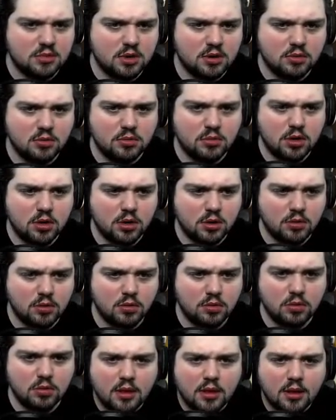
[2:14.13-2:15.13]
Oh no.
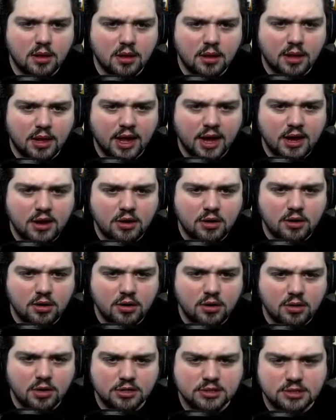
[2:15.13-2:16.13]
Lighter.
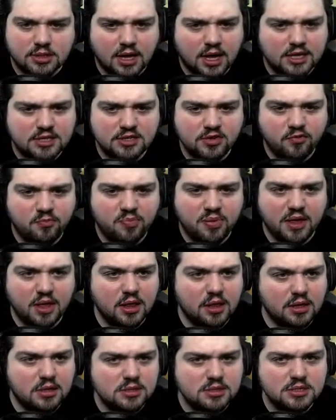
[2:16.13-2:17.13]
There's lots of
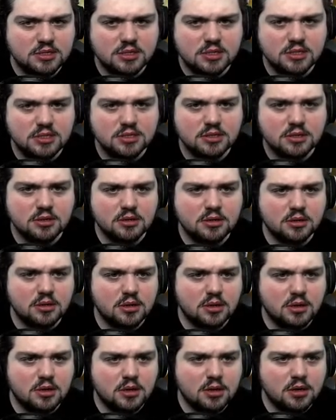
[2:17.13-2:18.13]
pills.
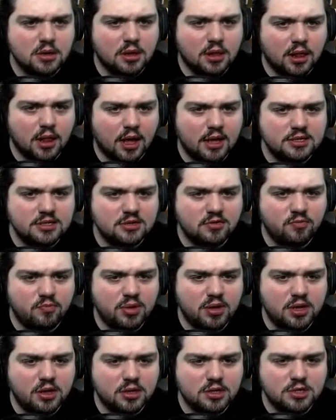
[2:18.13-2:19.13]
Lots of
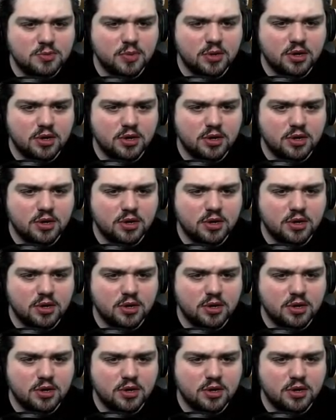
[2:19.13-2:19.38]
pills, but